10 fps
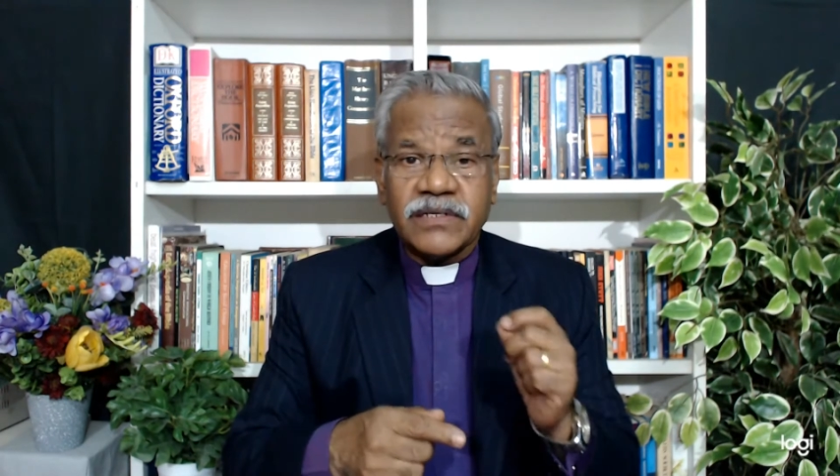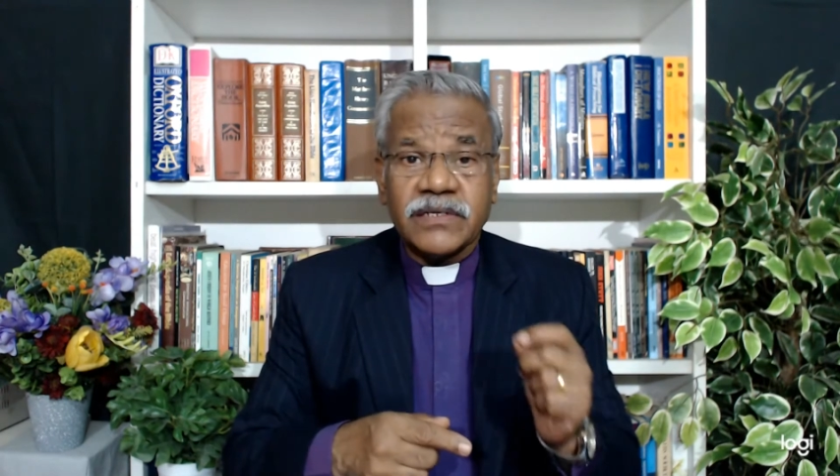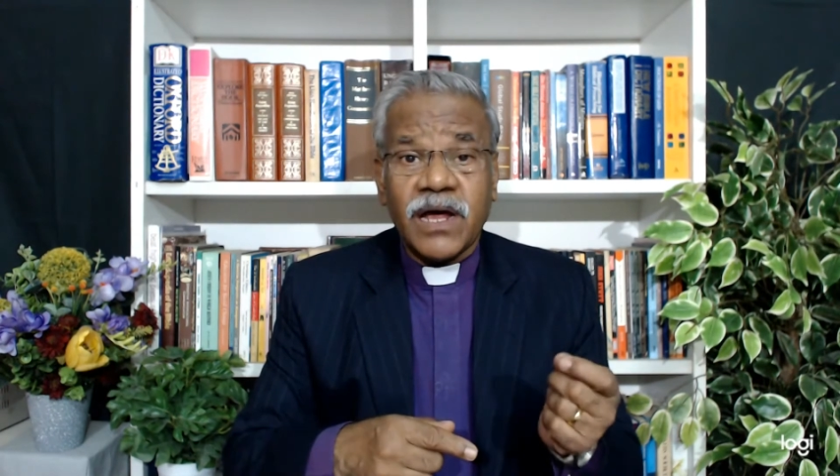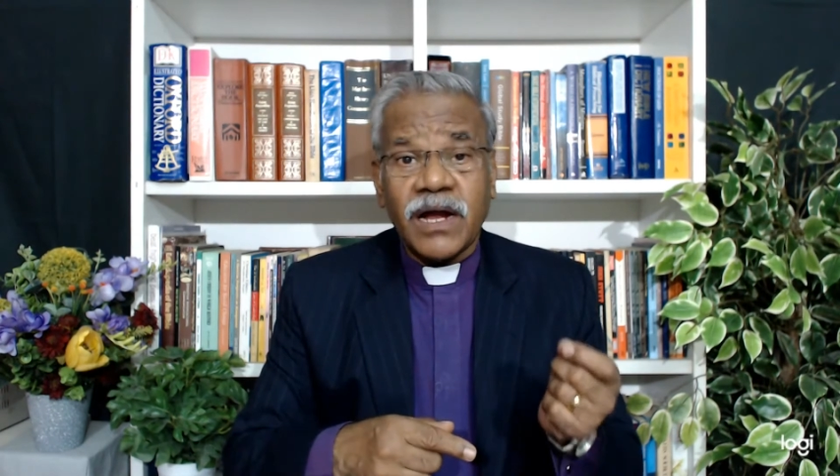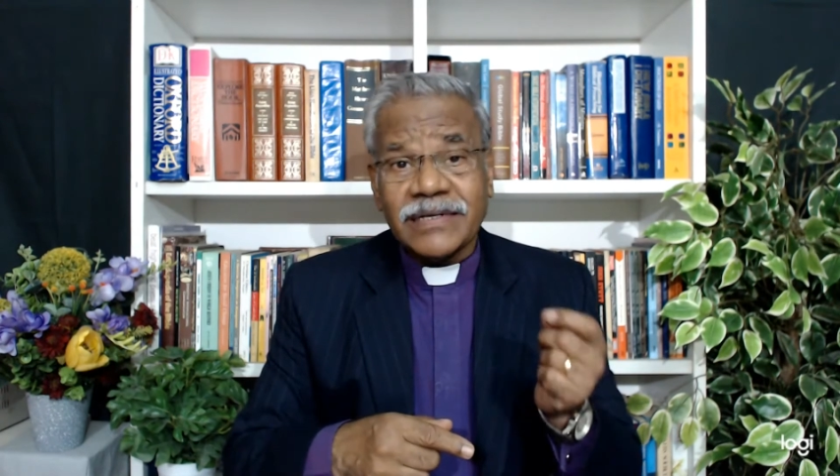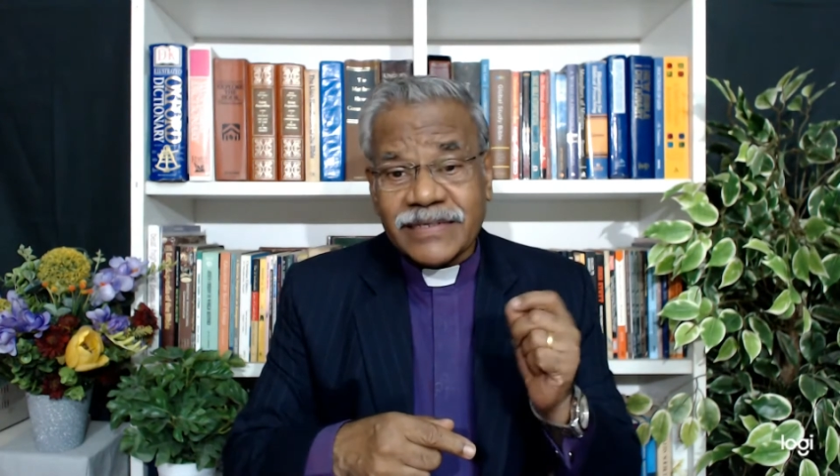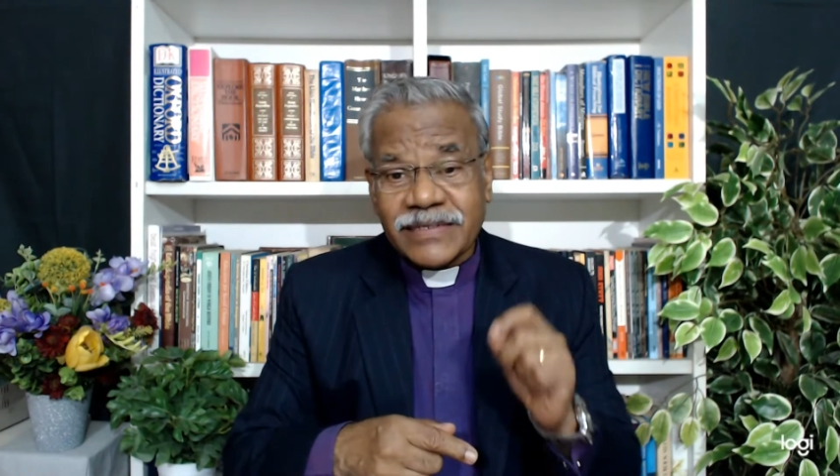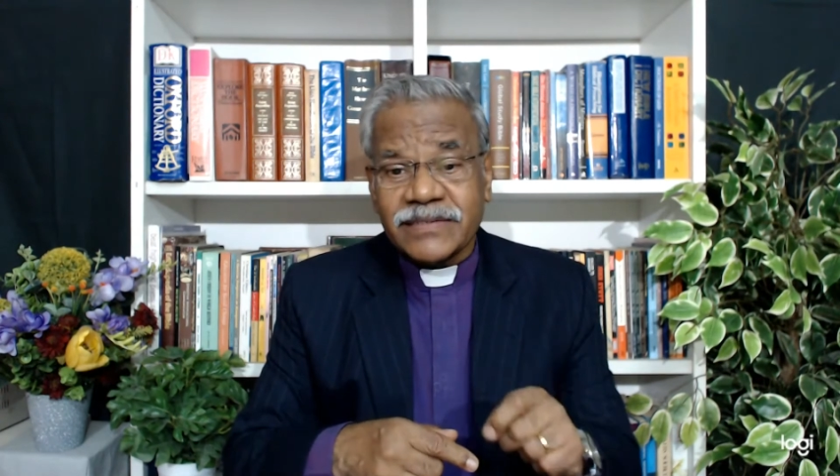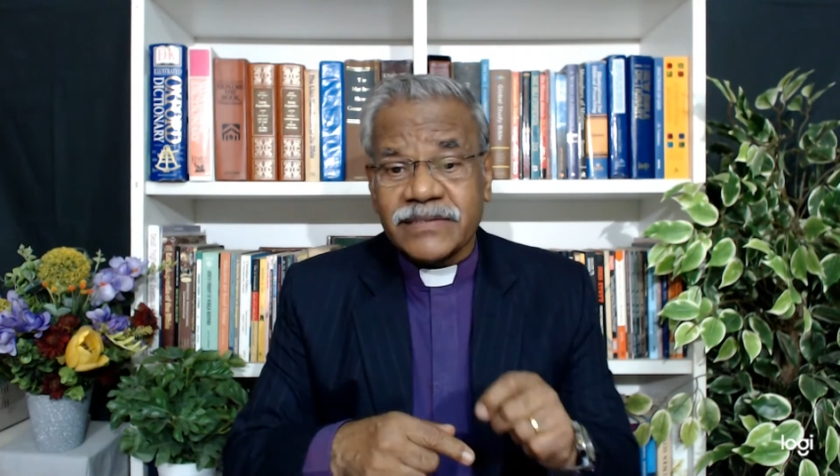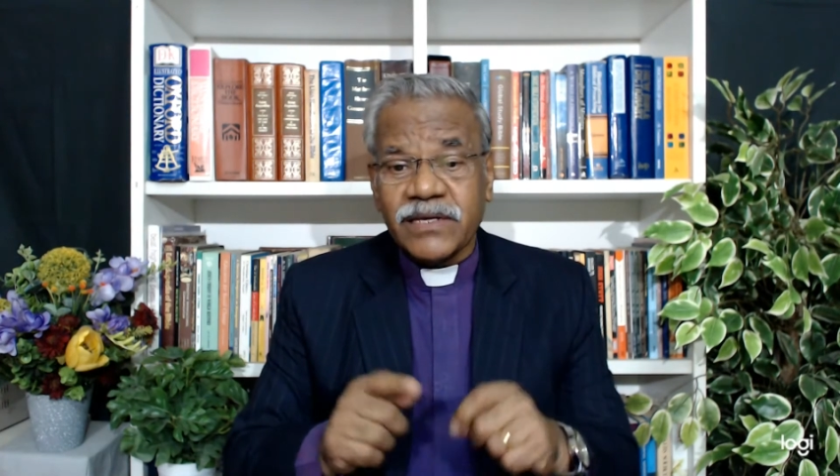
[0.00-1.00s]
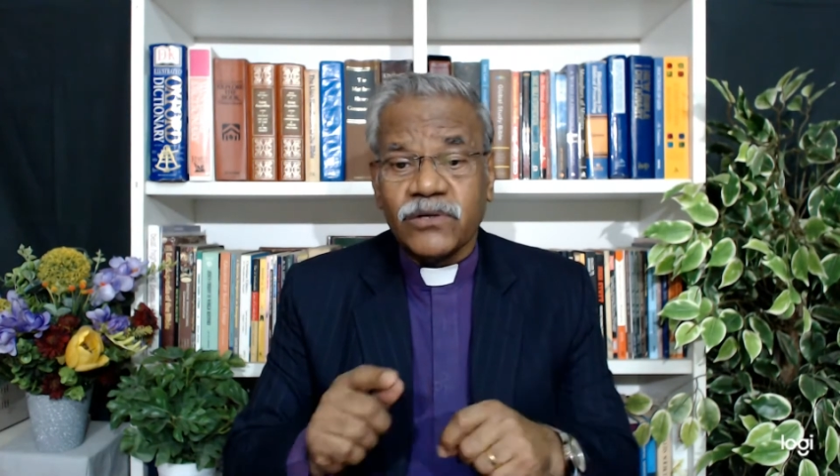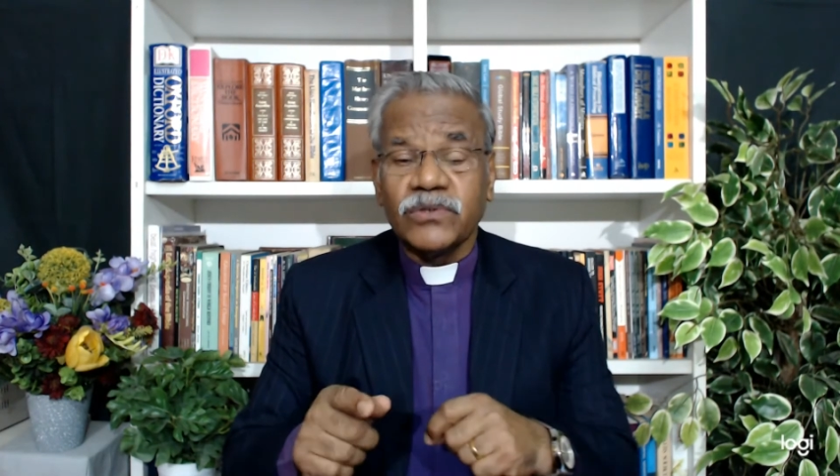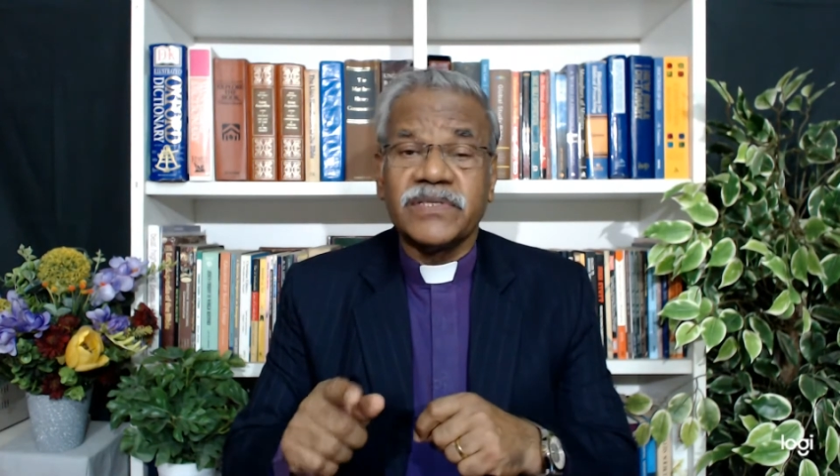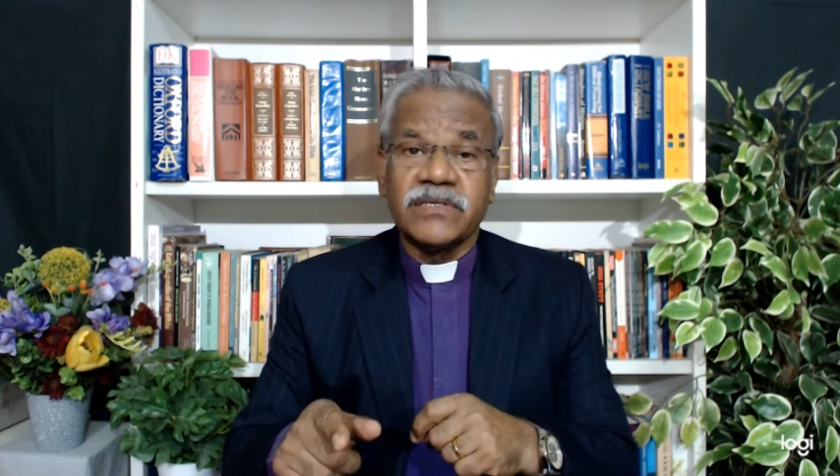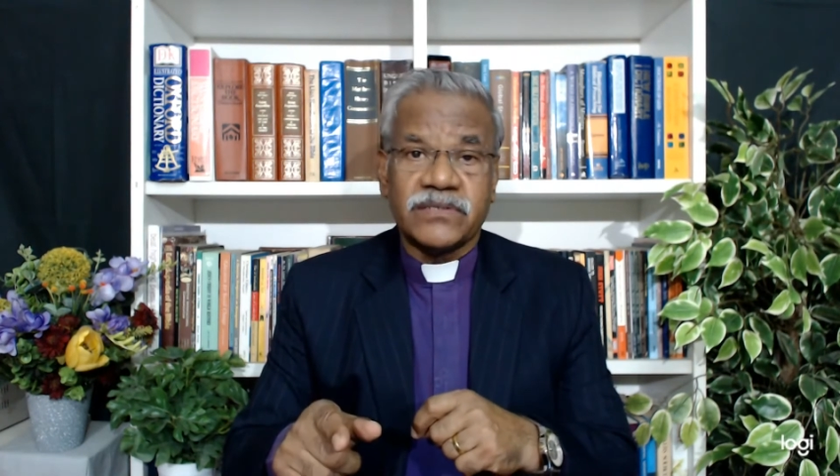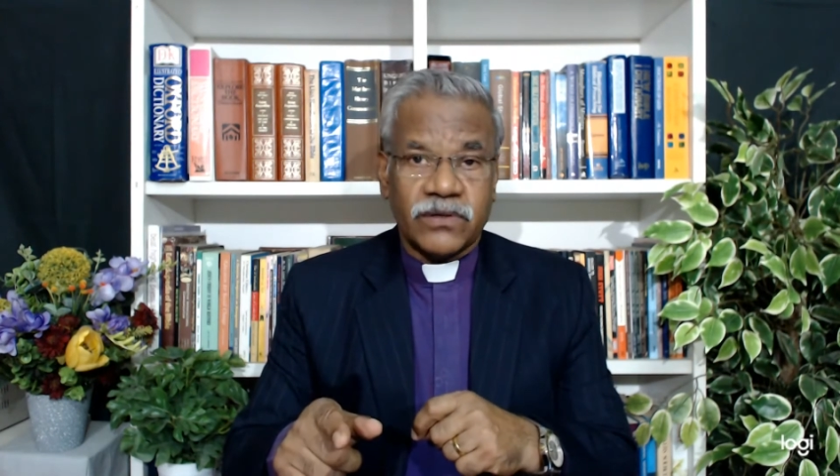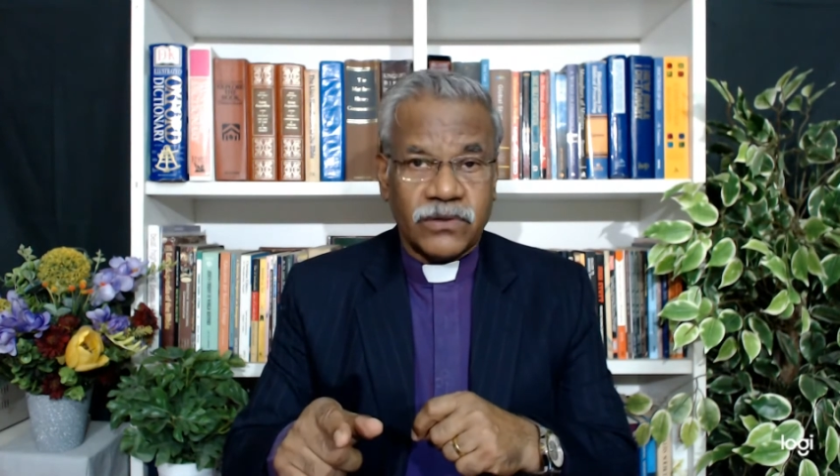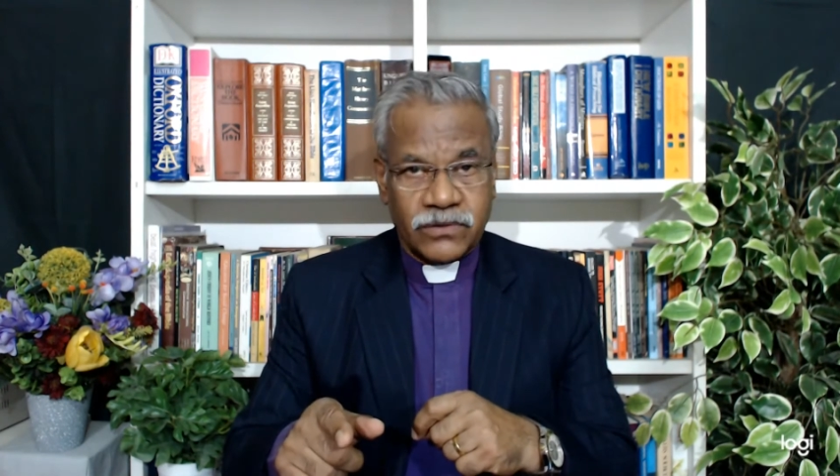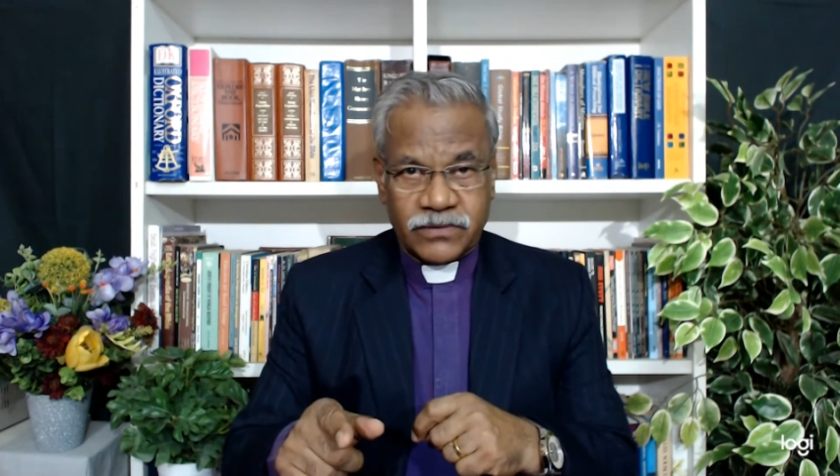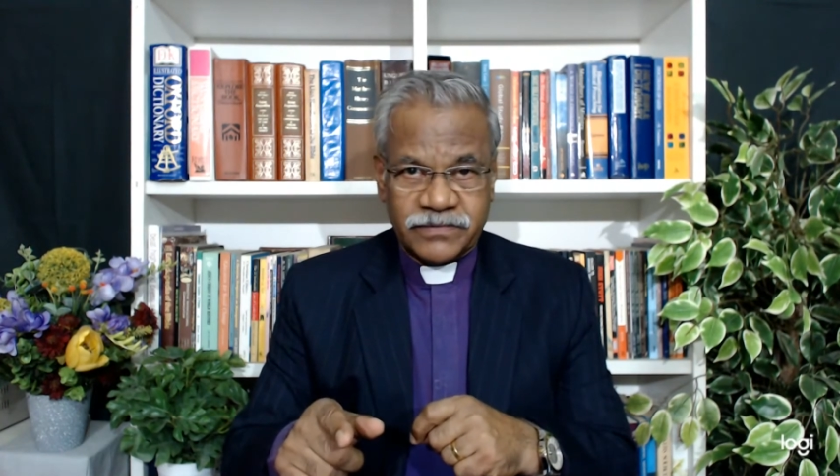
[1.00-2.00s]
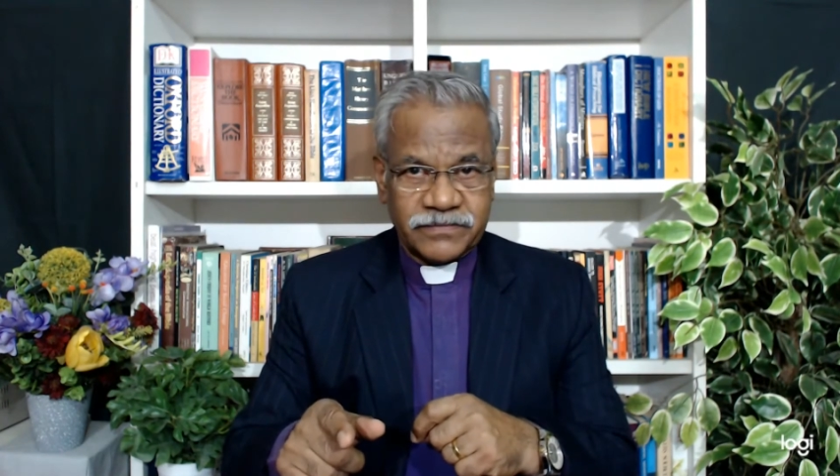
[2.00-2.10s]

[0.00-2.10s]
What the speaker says: not earthly good things alone.